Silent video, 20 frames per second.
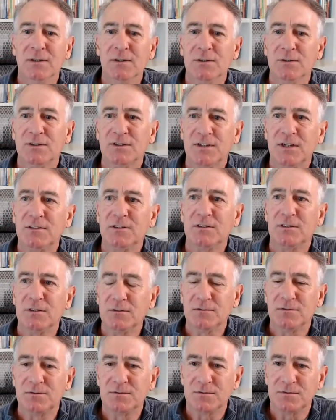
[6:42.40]
Their sense
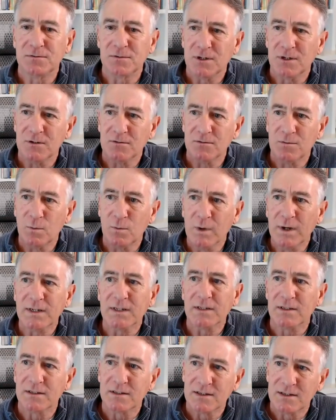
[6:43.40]
of
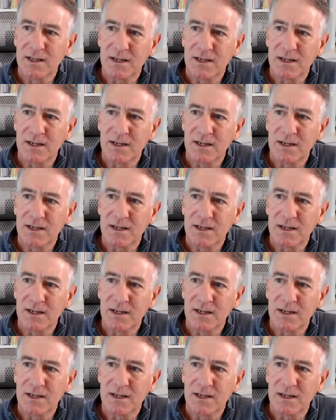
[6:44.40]
what